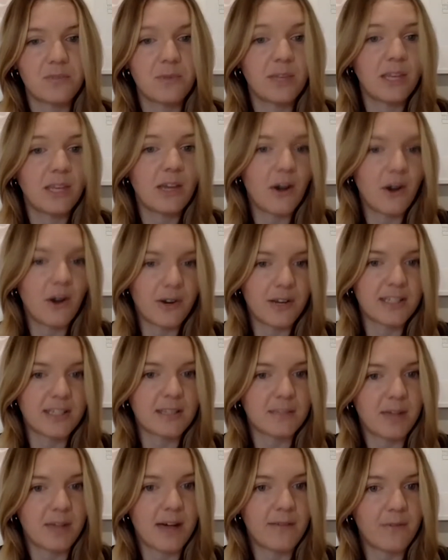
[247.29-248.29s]
really harness the
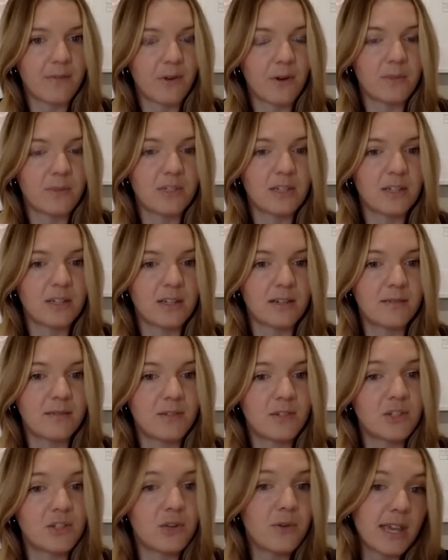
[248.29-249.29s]
platform
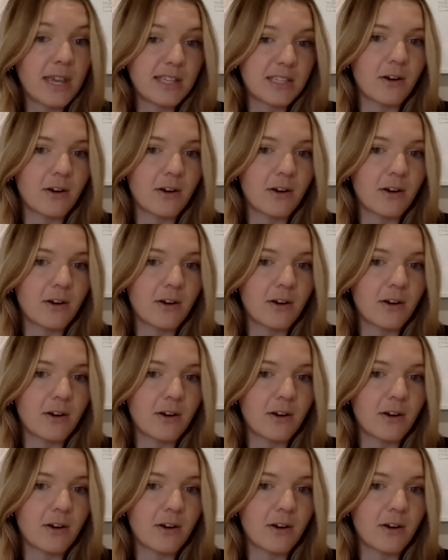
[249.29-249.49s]
to showcase